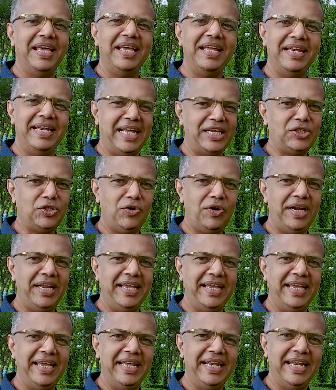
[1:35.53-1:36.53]

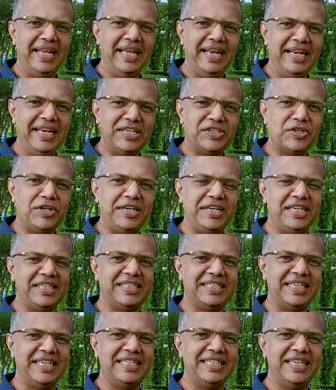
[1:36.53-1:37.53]
Naturally, in a literate
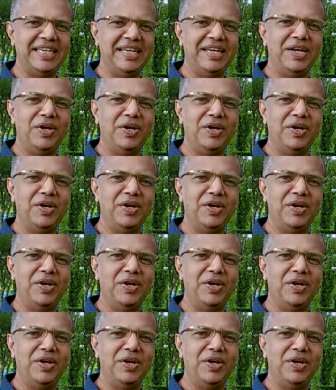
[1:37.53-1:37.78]
district,